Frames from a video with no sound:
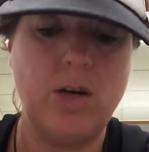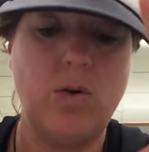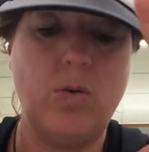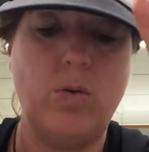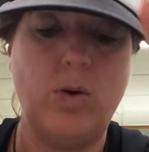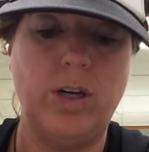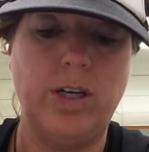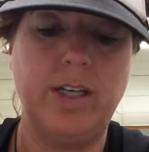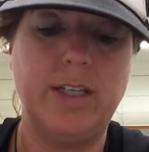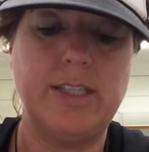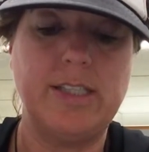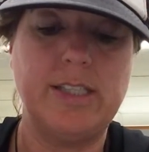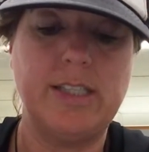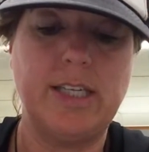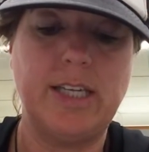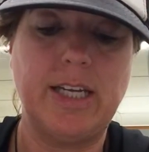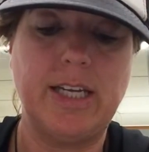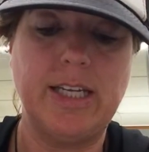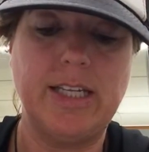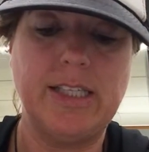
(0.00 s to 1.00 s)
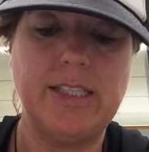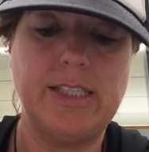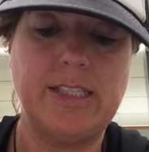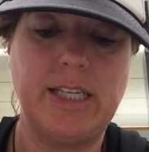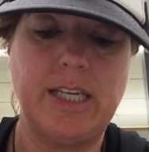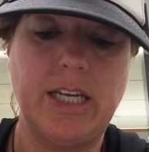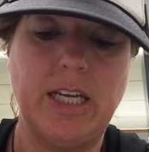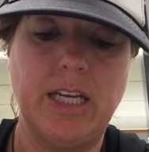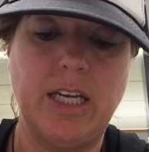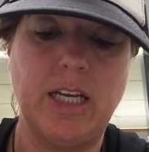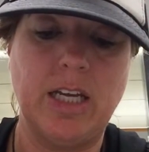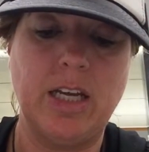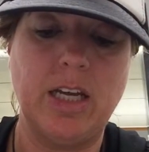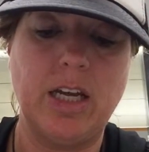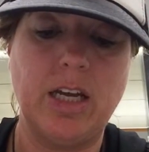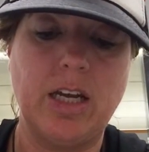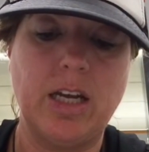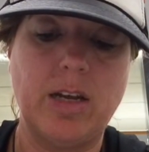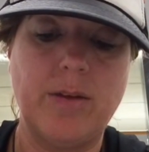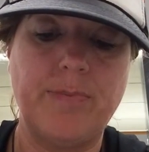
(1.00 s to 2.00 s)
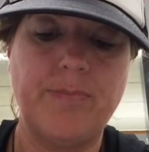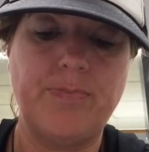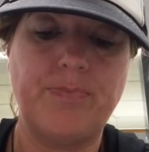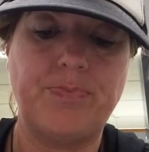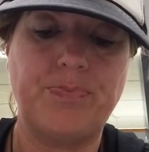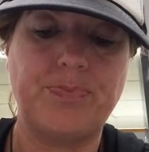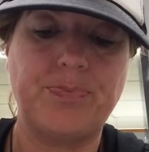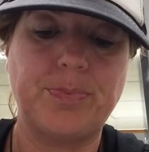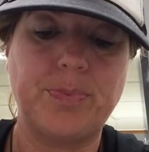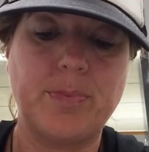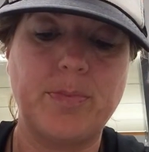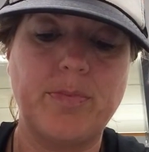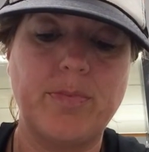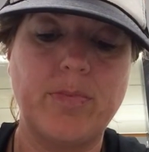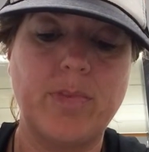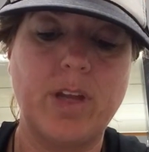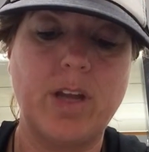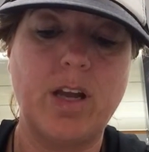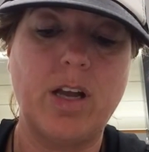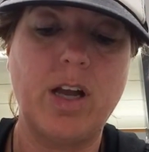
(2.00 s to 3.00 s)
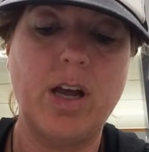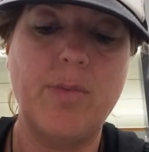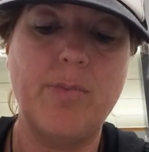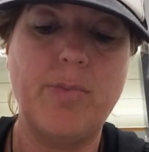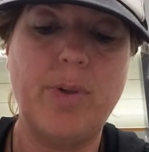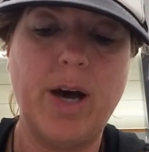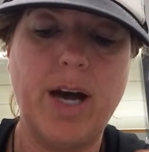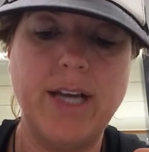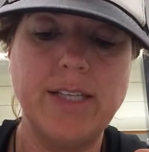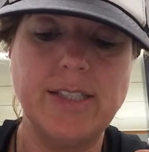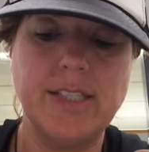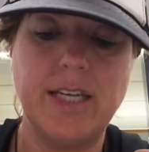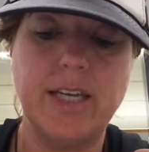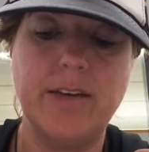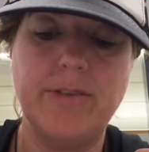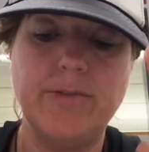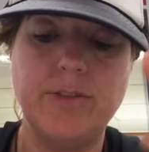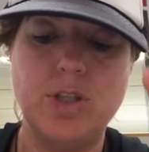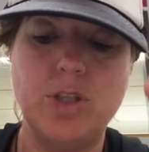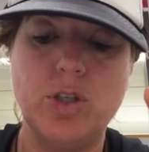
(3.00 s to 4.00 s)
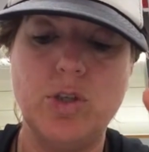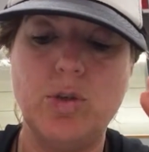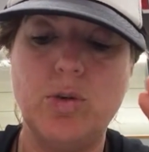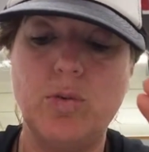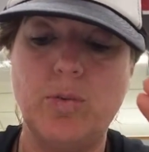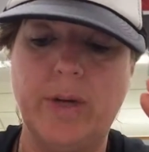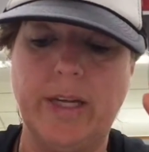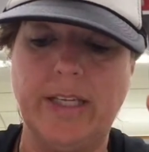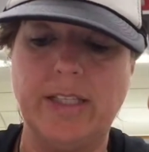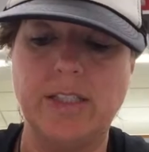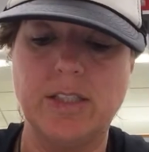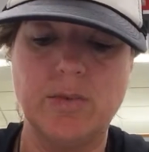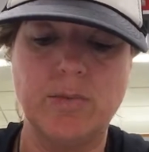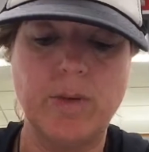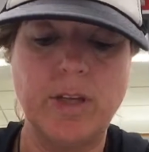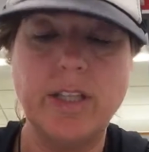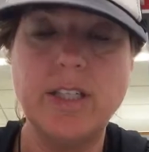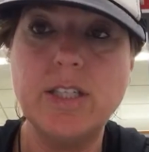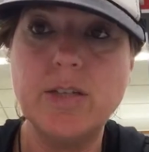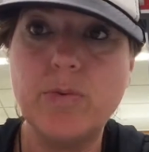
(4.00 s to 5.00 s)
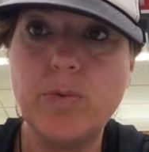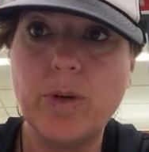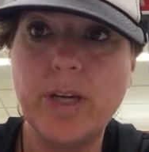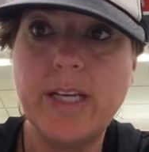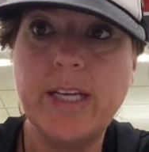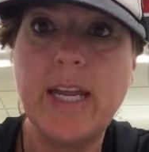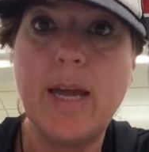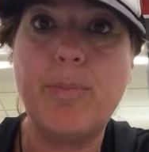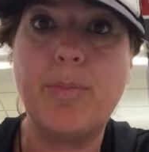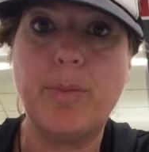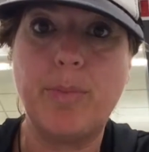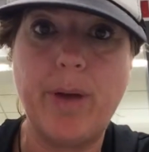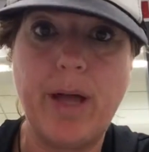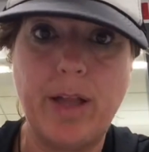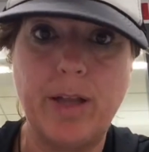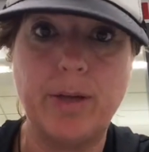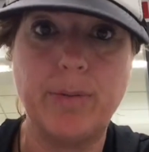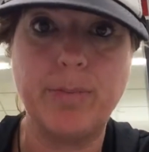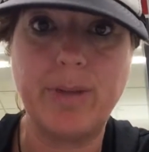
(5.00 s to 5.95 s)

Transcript: works is in composite of two winds, relative wind and propeller